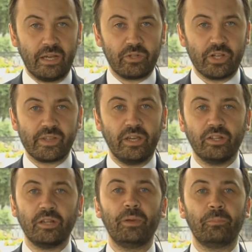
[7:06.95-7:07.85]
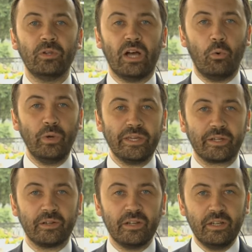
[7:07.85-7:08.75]
I'm just saying that people are weak
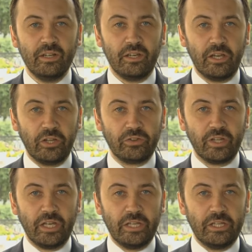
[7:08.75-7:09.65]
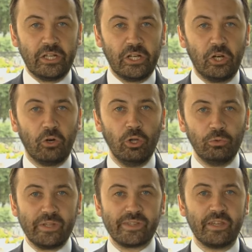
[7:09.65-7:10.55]
and they uh,
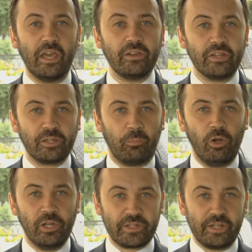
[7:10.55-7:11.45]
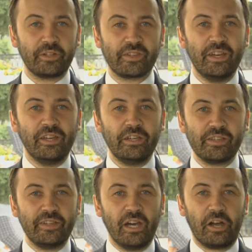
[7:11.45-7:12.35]
always say that politics
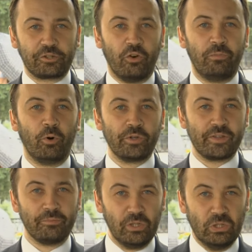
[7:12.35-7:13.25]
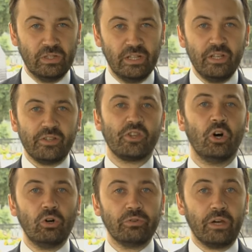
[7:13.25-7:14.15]
is the art of possible
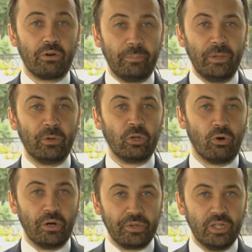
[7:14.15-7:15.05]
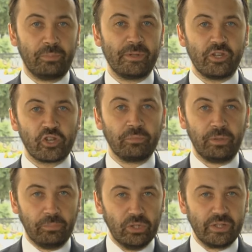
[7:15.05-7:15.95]
so there are people who are real opposition
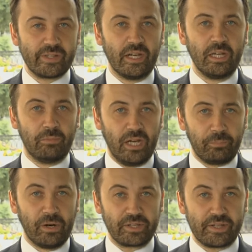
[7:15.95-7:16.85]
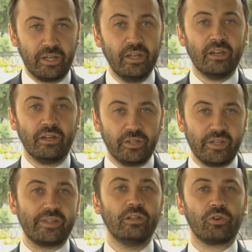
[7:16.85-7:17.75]
people inside my party, and
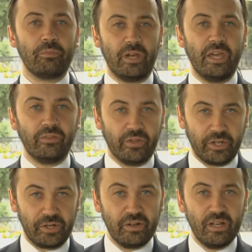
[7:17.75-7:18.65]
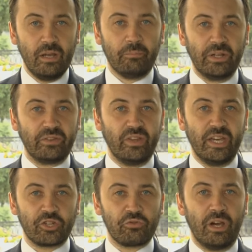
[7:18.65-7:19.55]
they still remain there, but
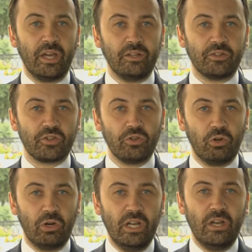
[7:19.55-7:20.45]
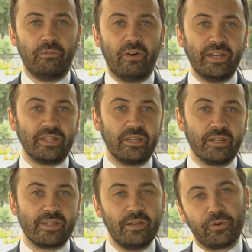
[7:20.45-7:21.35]
they're trying to fight
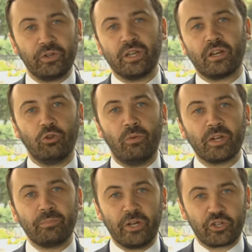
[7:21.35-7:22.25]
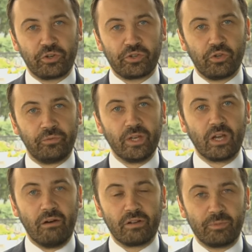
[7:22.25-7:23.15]
against different economic measures of the
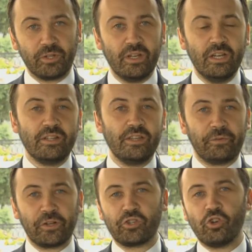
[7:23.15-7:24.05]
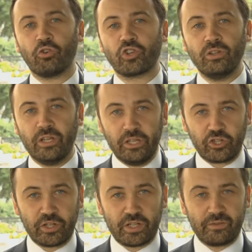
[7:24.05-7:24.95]
government, different social
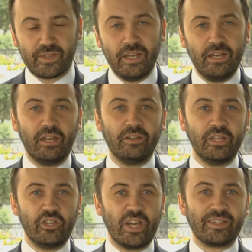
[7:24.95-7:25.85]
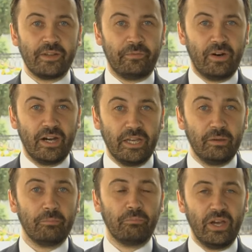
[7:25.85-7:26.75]
initiatives, and they justify
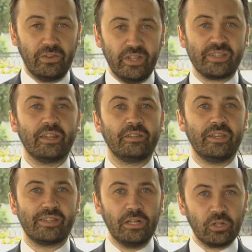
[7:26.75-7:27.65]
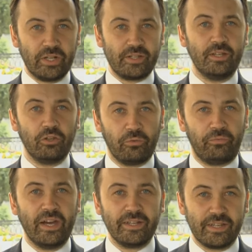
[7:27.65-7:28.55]
by this that they still continue
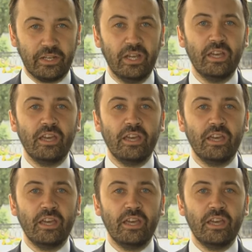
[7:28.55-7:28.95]
fighting